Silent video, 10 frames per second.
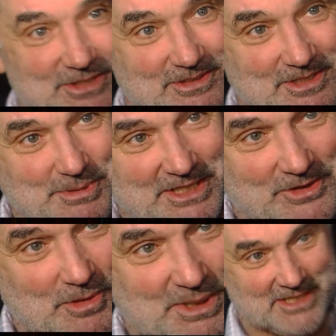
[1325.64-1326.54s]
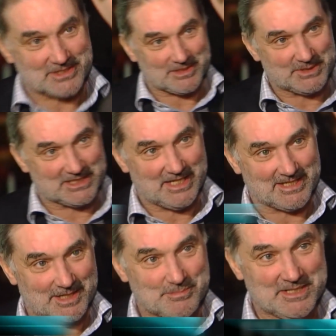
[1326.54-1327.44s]
So to be honoured by someone like
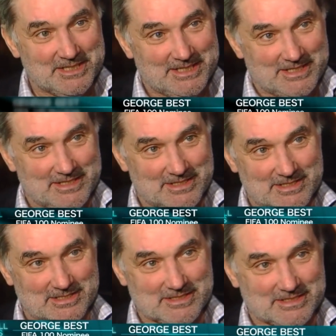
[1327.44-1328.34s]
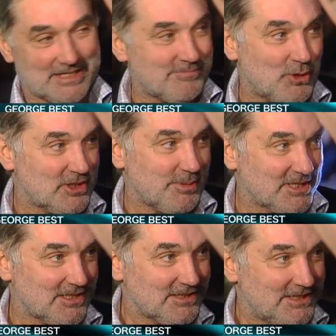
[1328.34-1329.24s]
him is even more
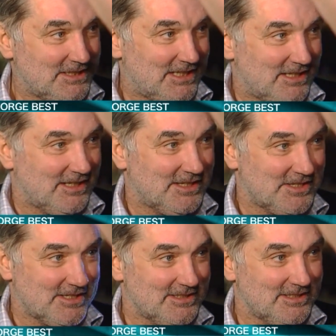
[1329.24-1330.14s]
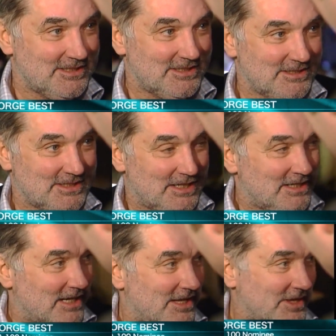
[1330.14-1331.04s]
special. And uh,
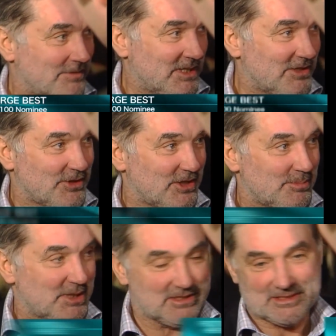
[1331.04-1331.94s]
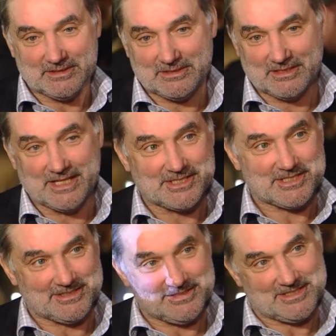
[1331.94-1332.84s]
I think when you're talking about the, list,
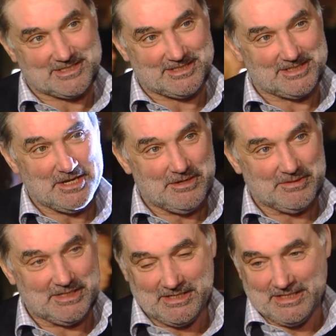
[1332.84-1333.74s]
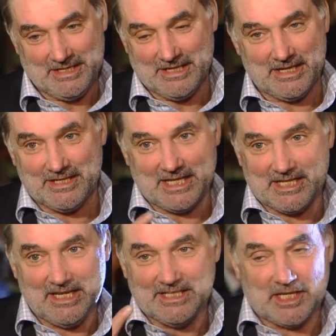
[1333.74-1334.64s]
it's uh, it, it, and, and he,
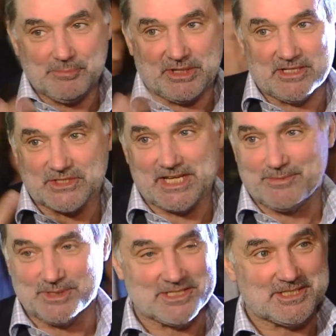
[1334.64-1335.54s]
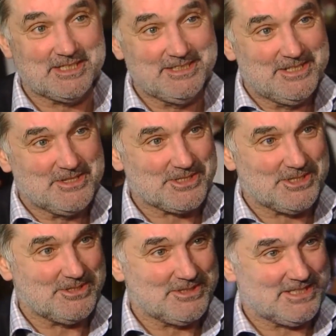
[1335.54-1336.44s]
he, didn't put it in sequence,
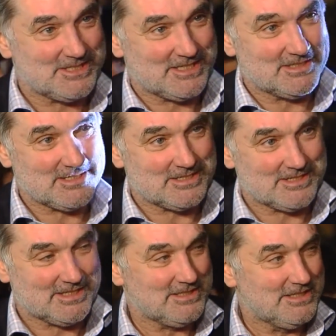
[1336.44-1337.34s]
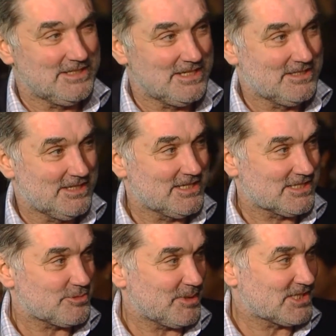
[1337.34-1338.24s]
so it's, it's he's a
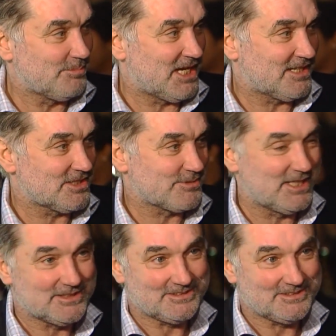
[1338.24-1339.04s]
special man as well.